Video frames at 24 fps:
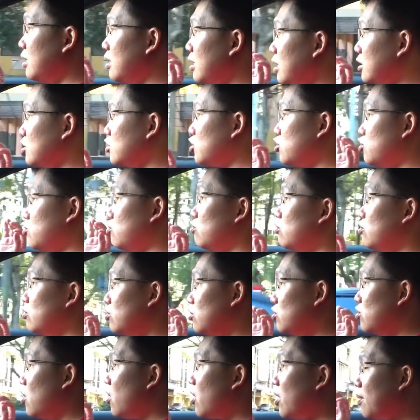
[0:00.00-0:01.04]
it should
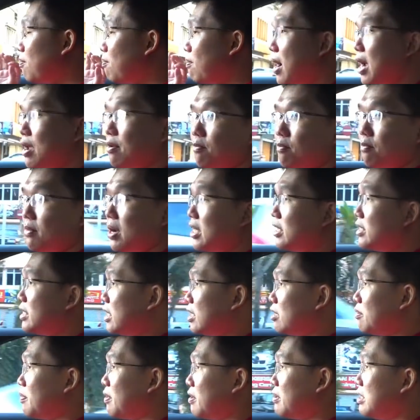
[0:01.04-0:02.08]
not, my
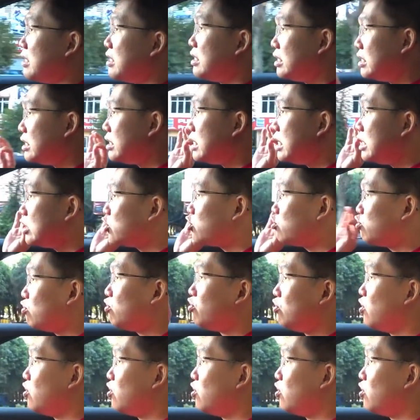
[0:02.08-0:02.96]
take about it, it should